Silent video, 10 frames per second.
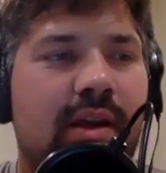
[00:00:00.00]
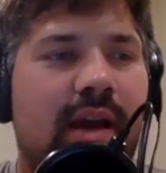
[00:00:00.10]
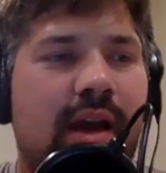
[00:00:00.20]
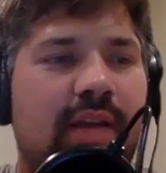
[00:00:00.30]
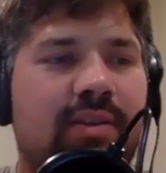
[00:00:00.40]

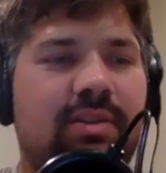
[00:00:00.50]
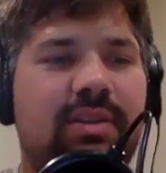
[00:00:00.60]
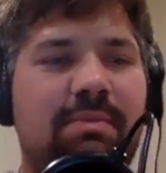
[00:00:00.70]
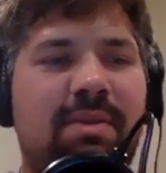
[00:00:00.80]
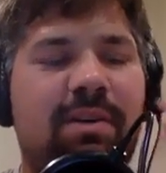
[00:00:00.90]
so it's like
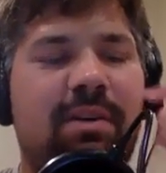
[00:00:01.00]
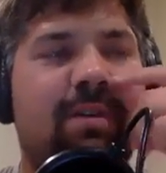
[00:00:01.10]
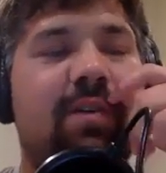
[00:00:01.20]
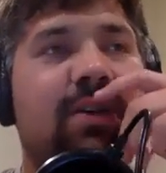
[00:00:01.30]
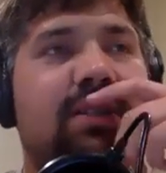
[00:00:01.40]
my very
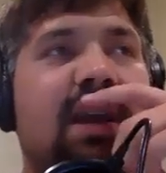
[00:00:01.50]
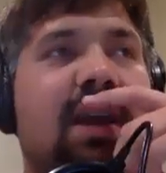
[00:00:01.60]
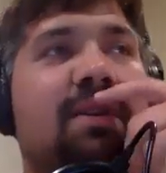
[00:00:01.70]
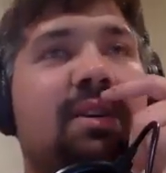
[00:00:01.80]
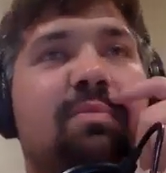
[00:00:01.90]
first time
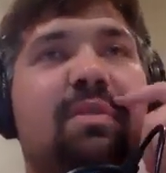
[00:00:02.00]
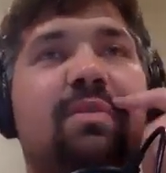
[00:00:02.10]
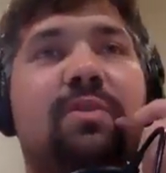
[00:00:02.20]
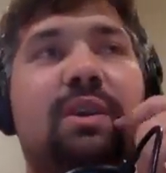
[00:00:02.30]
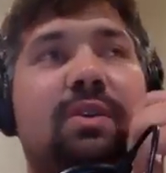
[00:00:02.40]
there to Bluff
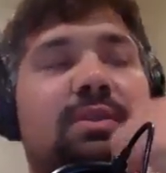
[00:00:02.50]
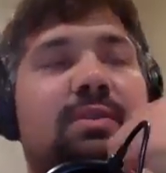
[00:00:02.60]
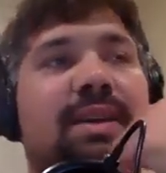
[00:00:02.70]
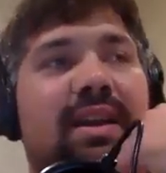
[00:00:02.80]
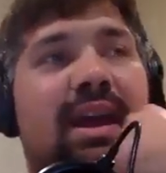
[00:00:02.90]
Creek. It was
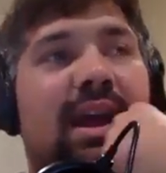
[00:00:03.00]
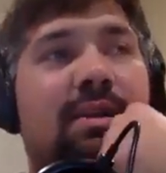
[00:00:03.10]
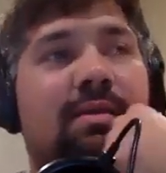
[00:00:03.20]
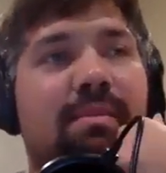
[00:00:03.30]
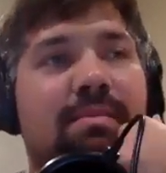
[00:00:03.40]
my dad,
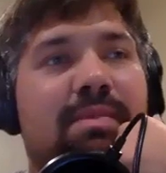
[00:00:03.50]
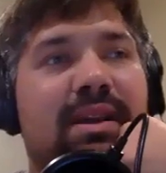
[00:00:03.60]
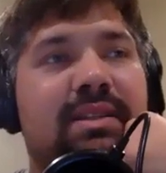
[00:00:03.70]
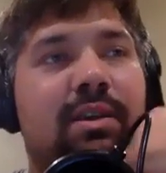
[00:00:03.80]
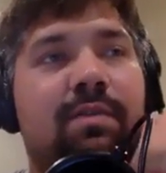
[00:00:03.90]

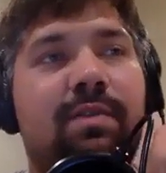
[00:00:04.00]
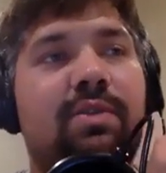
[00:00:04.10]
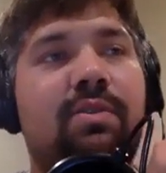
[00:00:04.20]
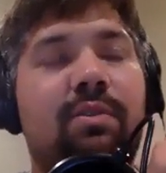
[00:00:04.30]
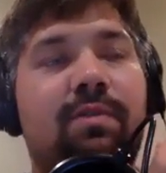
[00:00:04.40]
myself, and
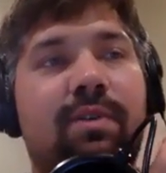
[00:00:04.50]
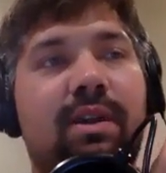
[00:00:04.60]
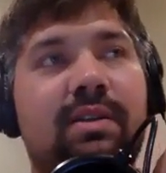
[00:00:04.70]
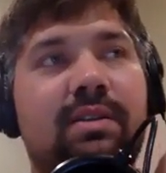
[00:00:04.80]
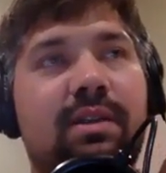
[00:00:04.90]
two other
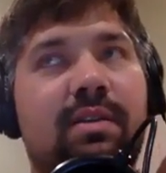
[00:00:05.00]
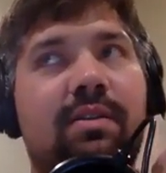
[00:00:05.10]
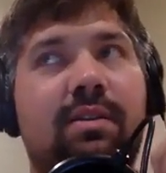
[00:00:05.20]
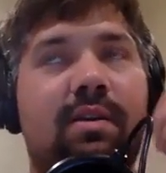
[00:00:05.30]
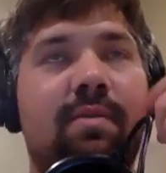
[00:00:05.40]
friends.
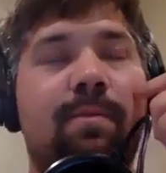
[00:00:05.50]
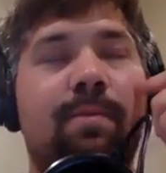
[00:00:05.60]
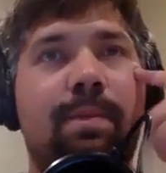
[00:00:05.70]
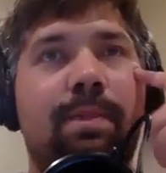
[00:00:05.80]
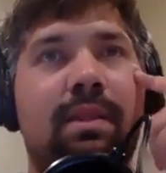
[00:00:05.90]
And
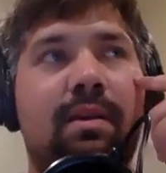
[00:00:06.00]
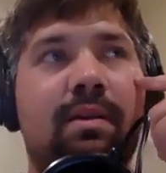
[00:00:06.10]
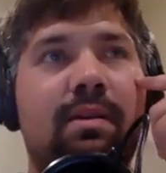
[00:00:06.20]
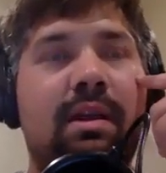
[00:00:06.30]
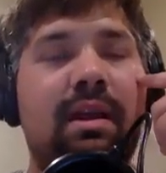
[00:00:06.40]

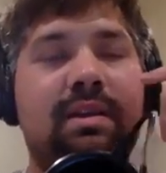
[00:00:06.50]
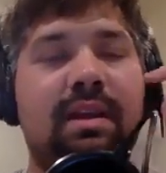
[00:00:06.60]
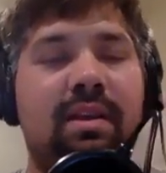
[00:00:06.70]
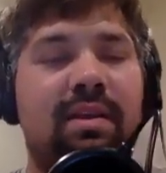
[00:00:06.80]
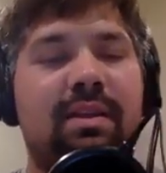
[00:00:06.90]
like I
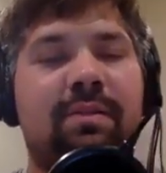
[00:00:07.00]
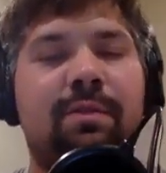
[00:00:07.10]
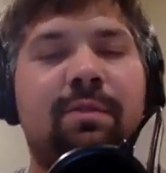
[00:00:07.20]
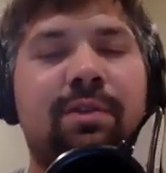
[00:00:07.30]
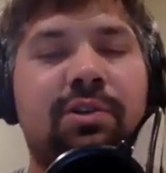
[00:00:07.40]
said, I think
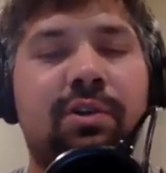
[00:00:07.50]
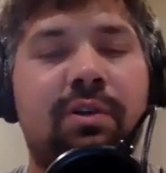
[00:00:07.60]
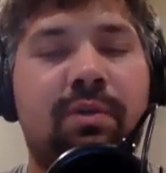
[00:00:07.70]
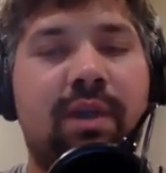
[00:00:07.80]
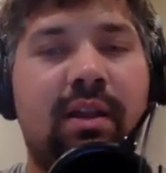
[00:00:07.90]
from
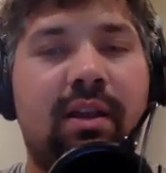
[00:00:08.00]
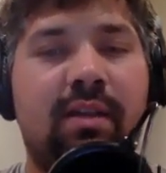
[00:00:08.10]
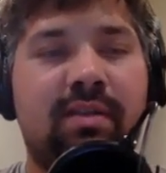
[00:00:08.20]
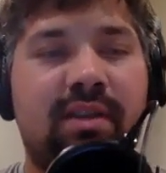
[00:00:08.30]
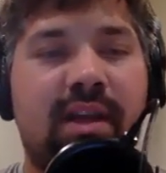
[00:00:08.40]
Ventura, where I
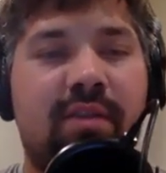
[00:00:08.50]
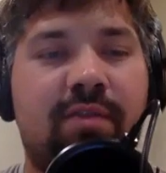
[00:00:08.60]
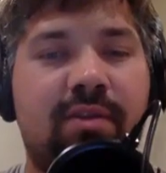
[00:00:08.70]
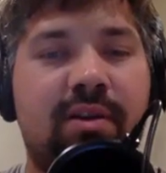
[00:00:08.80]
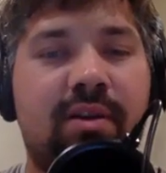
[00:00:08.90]
lived in
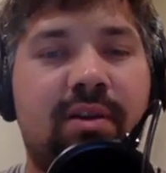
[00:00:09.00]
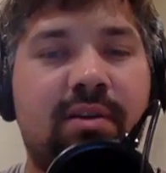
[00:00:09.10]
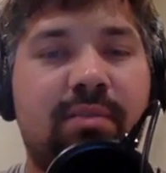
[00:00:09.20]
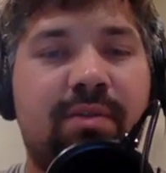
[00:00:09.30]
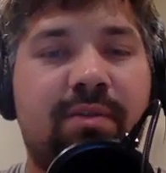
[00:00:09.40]
California,
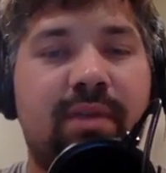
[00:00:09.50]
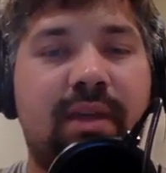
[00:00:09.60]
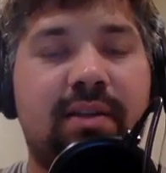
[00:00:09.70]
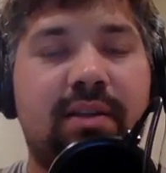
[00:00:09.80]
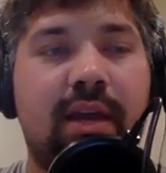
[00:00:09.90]
to Bluff Creek,
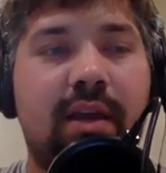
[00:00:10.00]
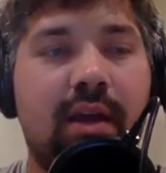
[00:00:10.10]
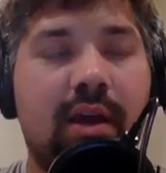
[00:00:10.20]
it's like